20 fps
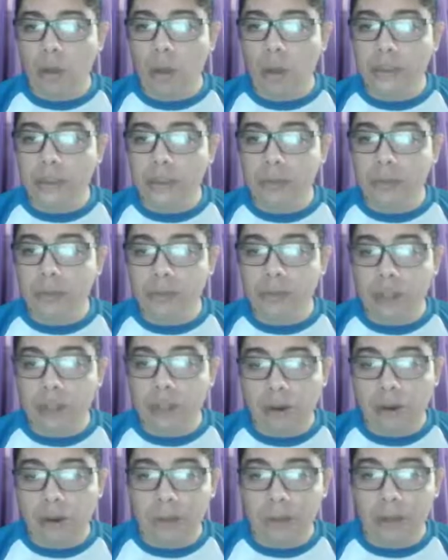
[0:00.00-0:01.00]
what you put
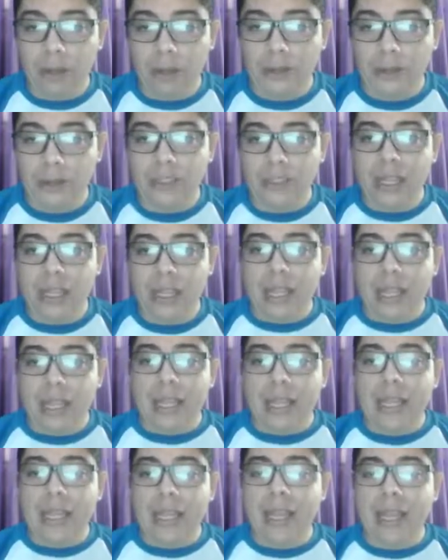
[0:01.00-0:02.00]
here, because
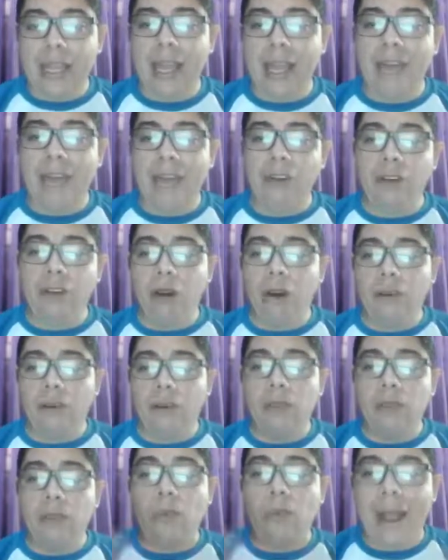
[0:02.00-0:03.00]
it can
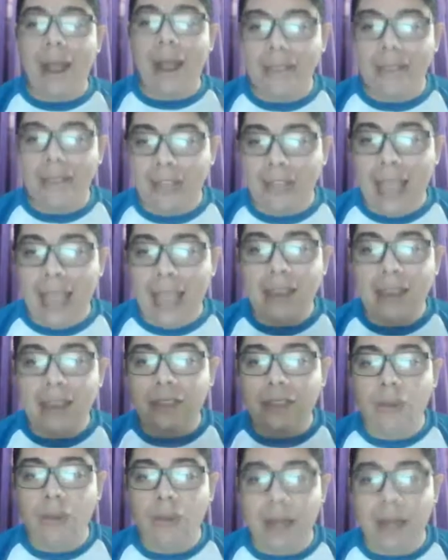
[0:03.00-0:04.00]
override
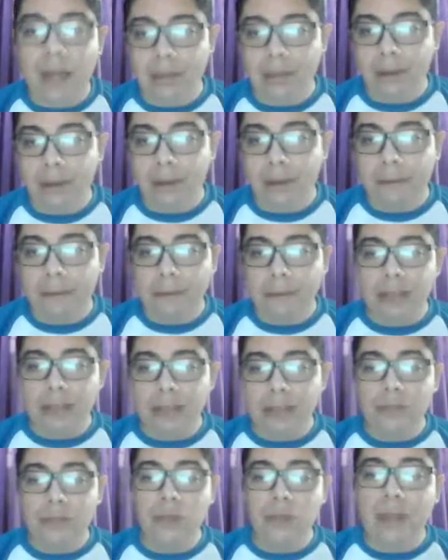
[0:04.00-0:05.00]
anything you have in there.
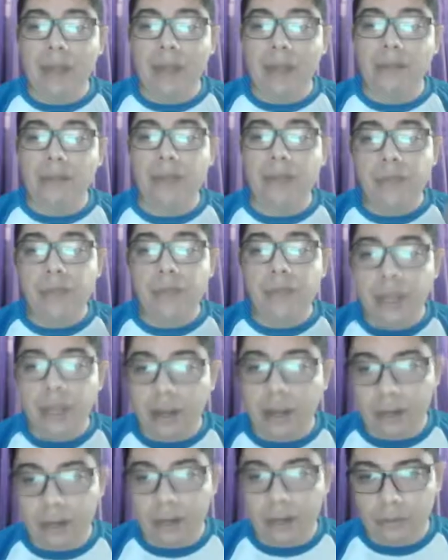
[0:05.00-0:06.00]
So you have to be
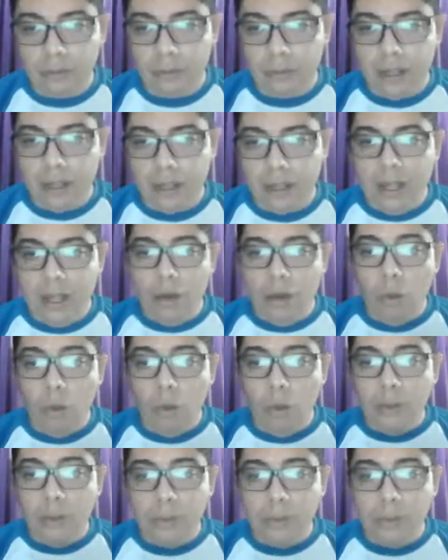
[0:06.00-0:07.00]
really careful
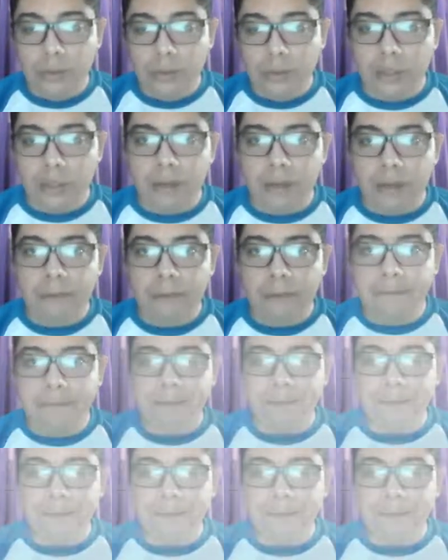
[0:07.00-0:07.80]
on what you put in here.